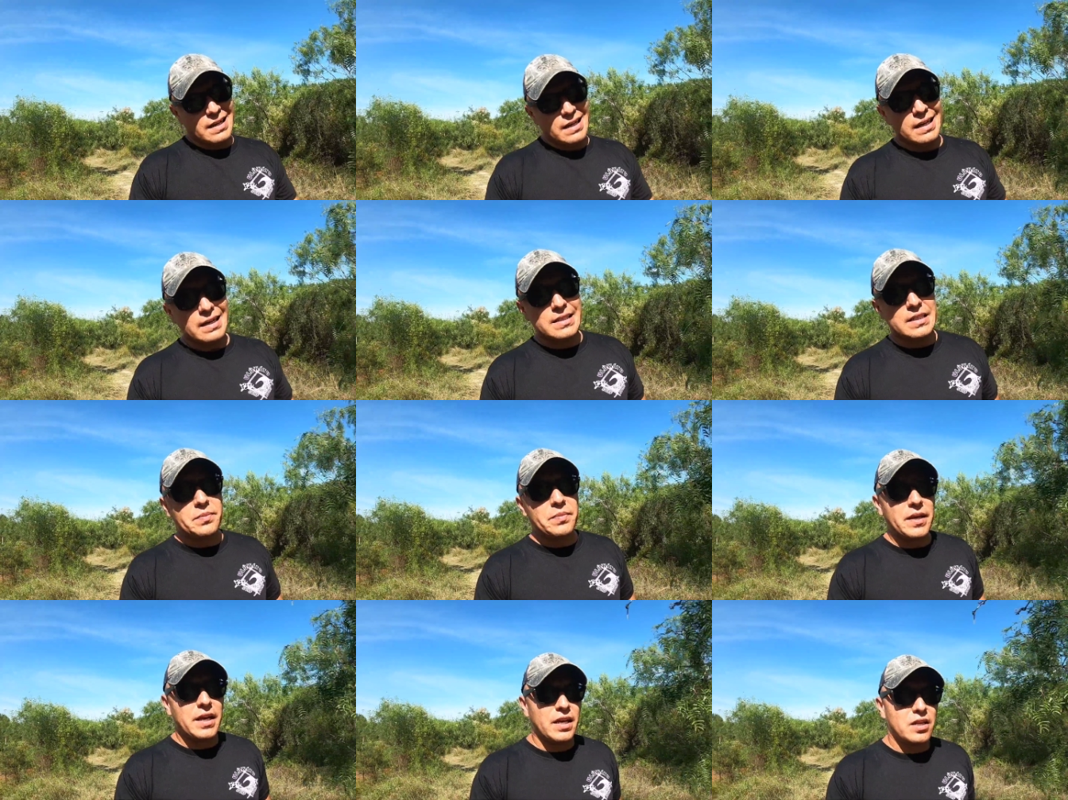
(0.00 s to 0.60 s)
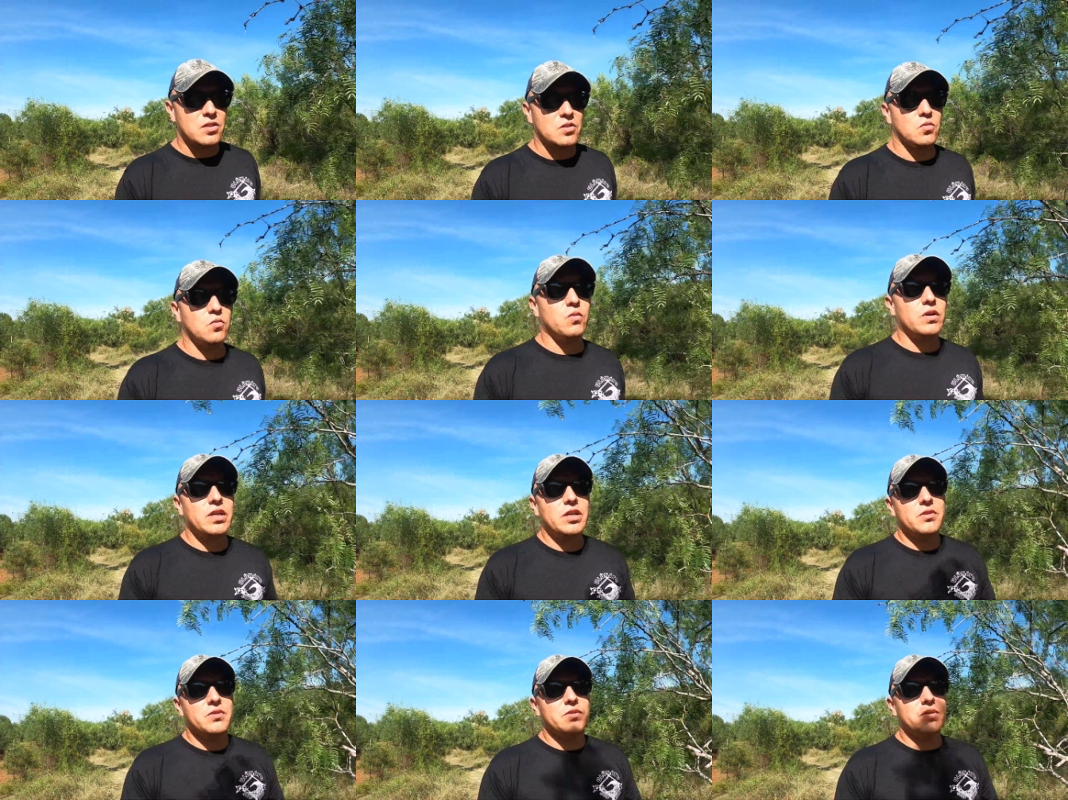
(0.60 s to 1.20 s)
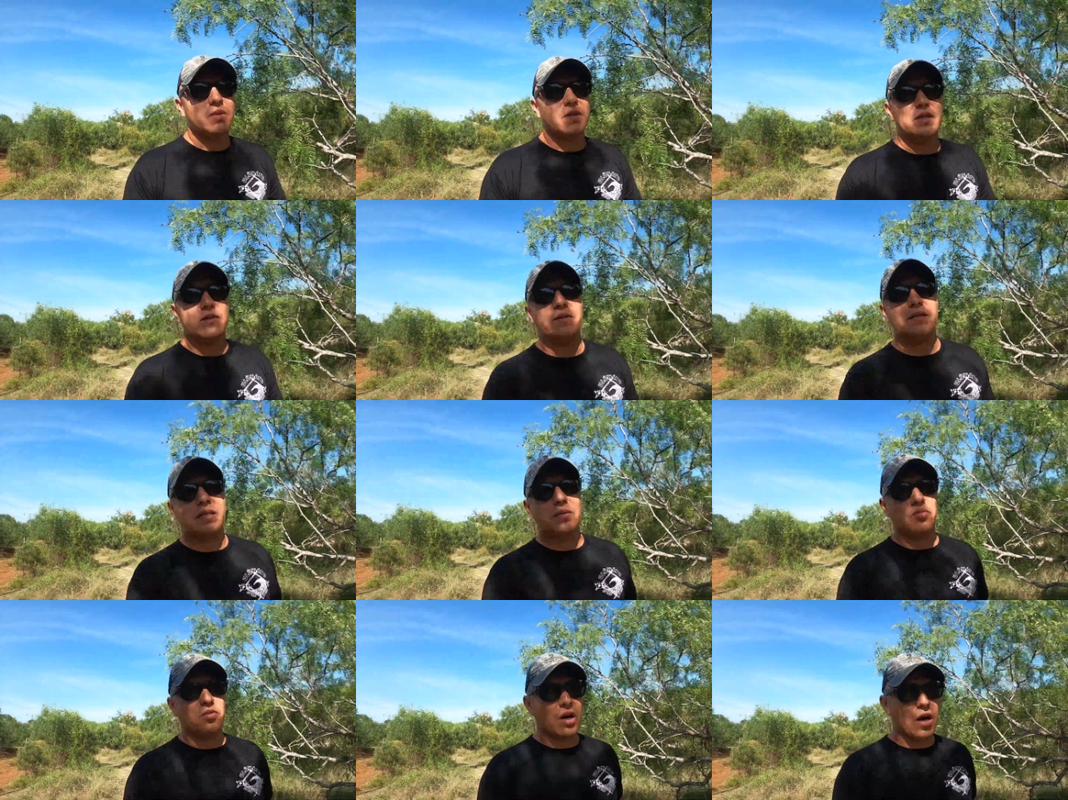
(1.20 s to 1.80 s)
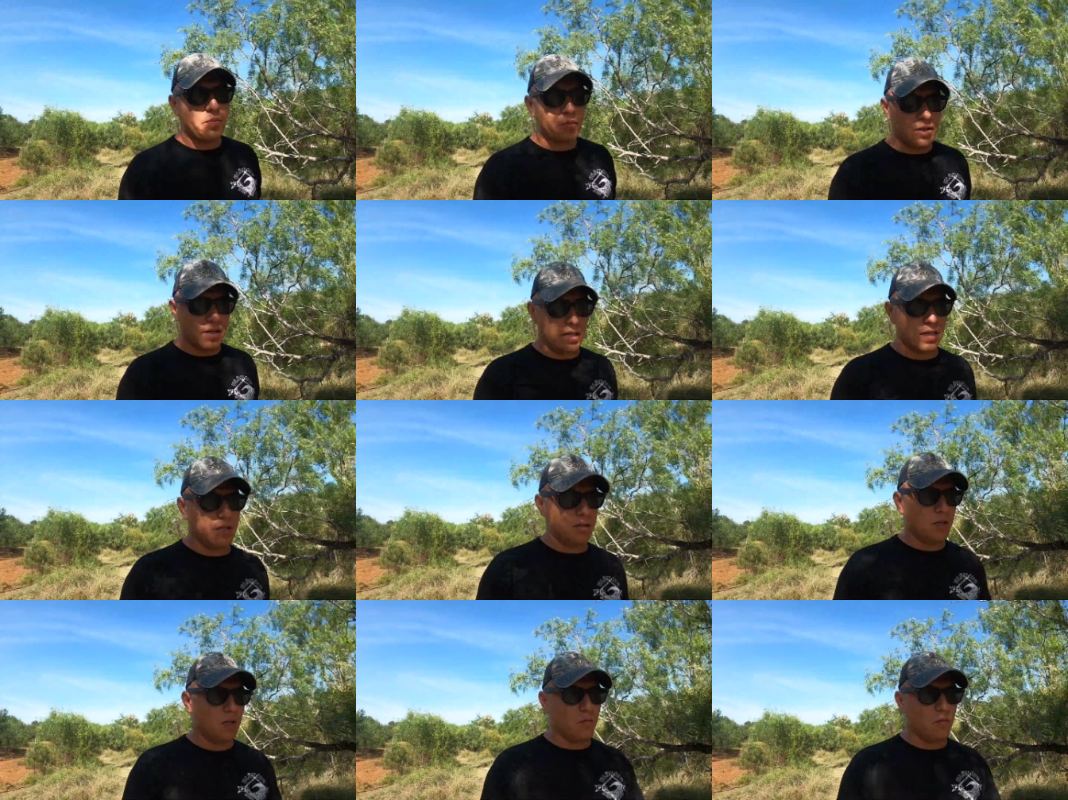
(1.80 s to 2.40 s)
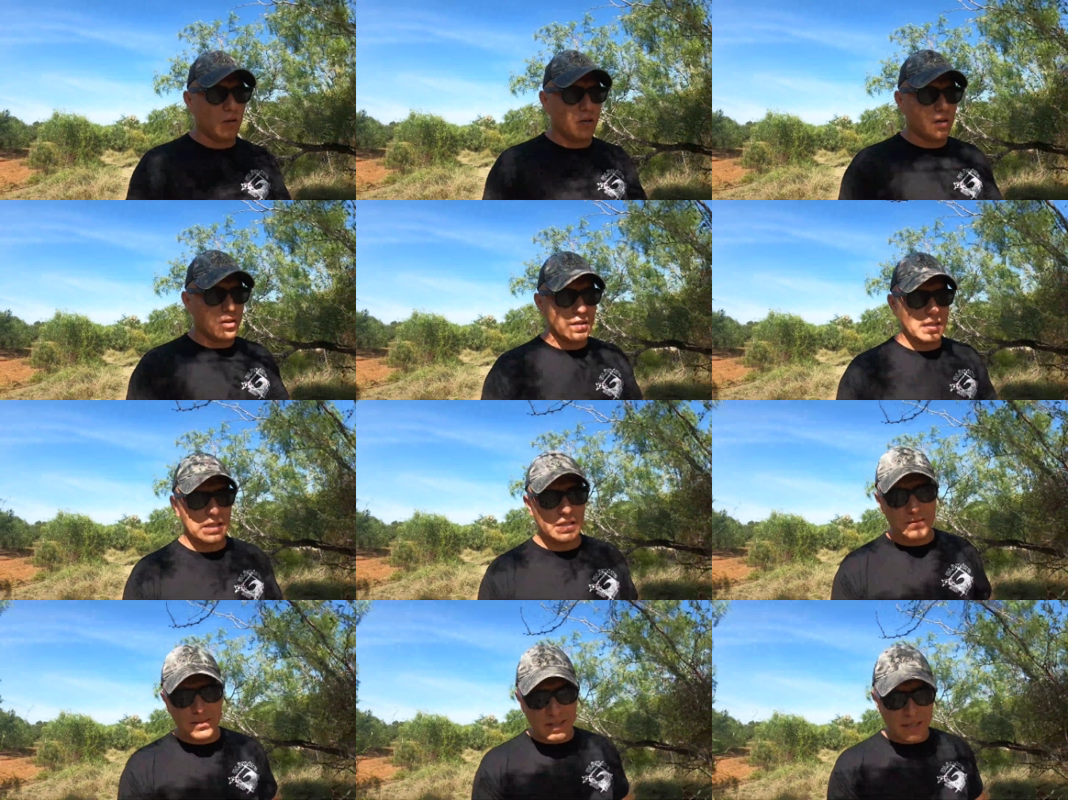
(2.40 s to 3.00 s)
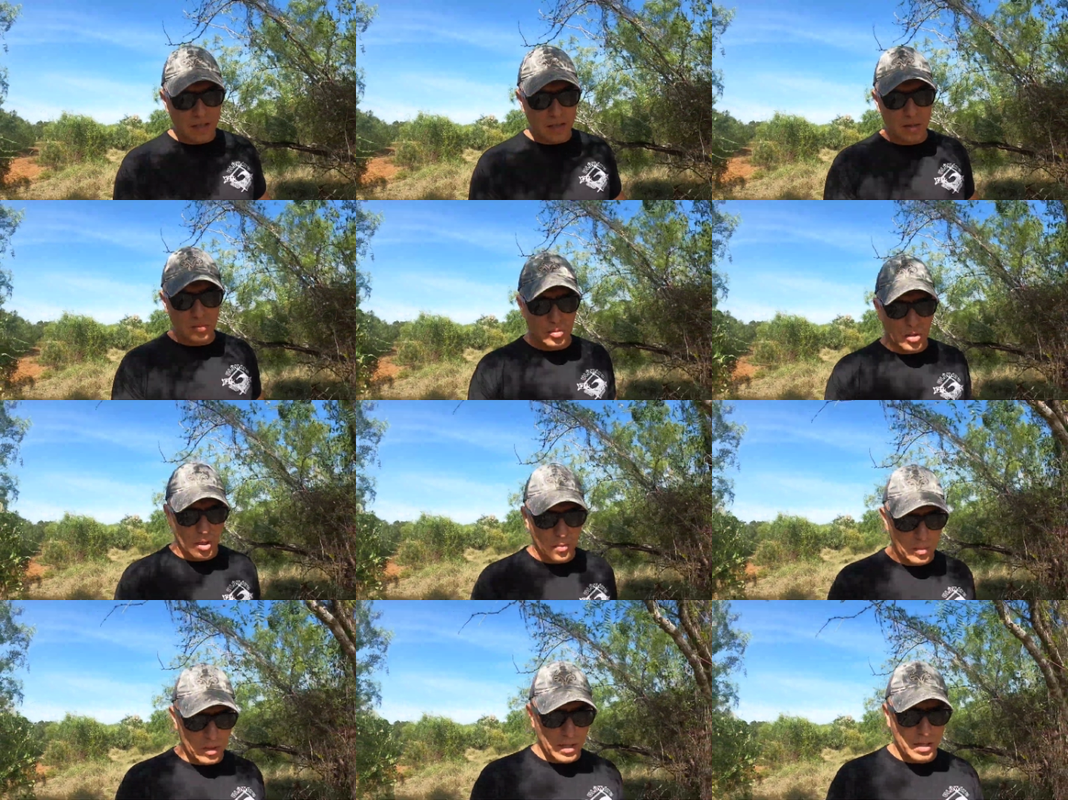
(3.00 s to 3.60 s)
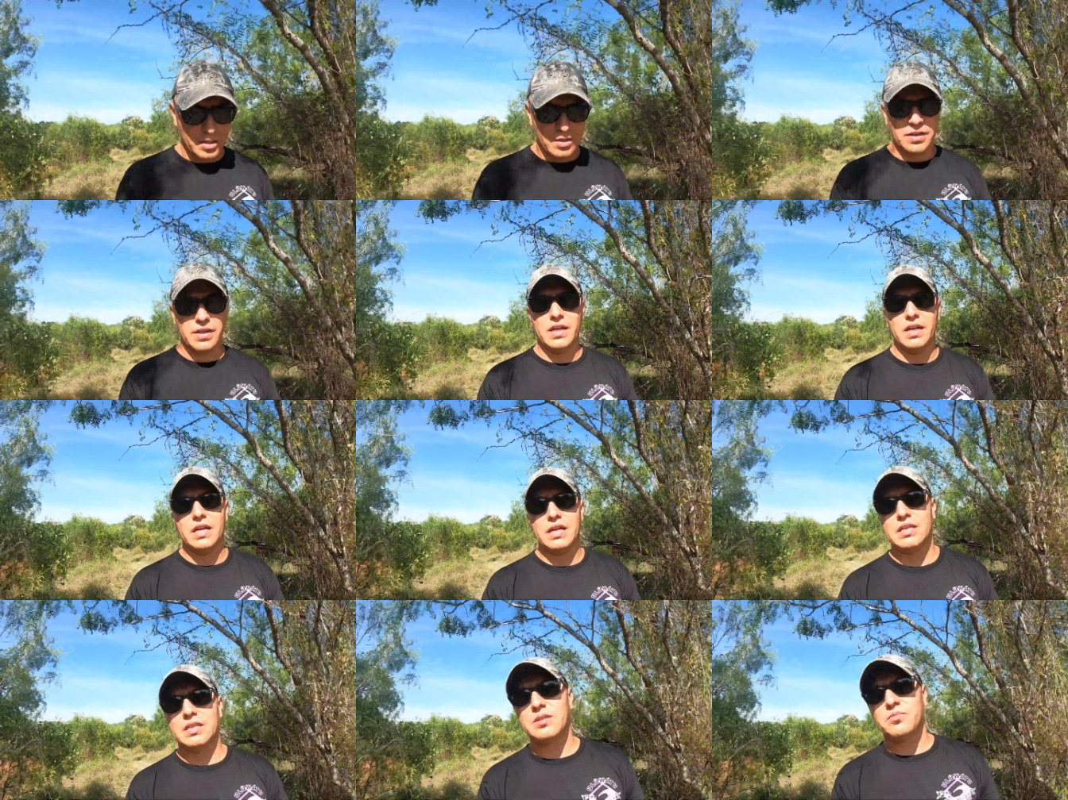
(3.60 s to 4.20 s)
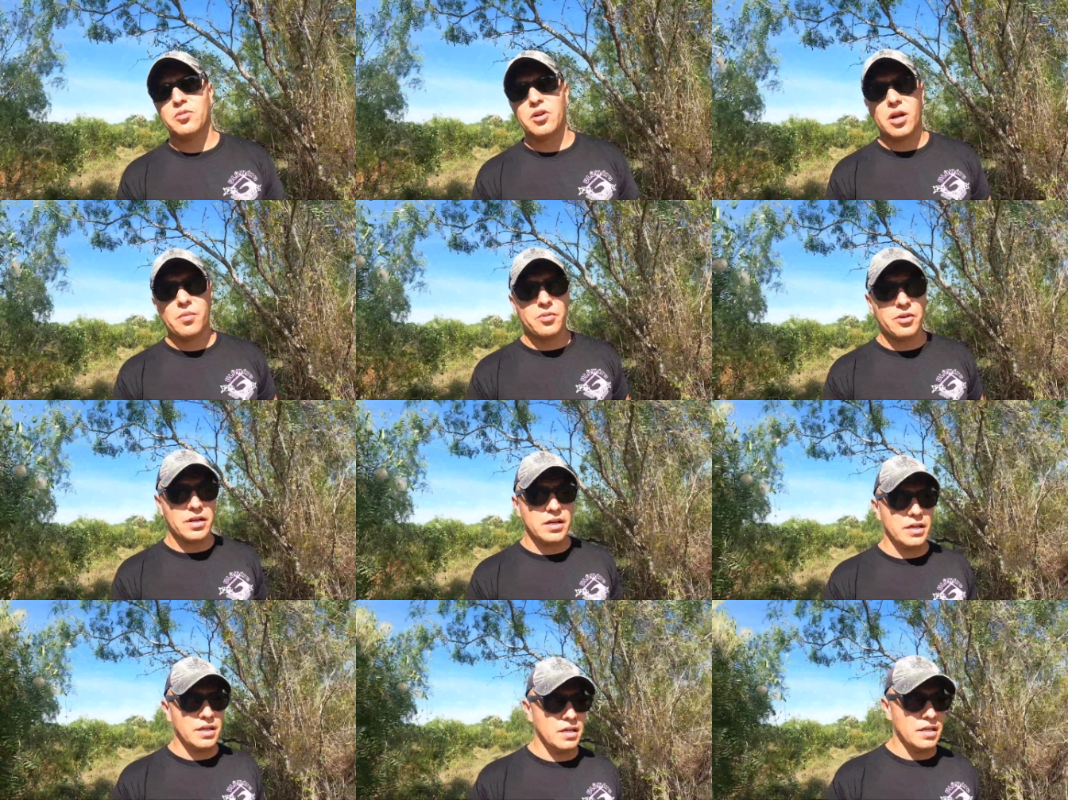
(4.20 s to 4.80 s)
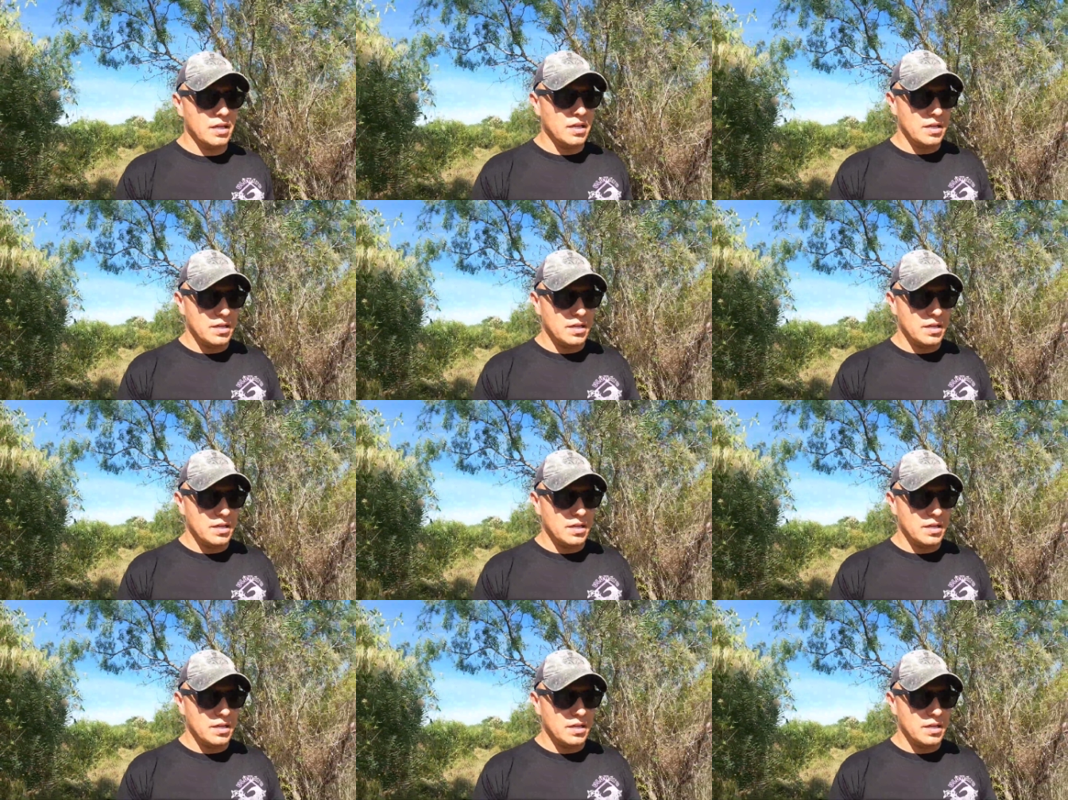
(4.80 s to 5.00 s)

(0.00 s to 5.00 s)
it depends. What are you doing with the property? You know, are you living on the property? Are you hunting the property?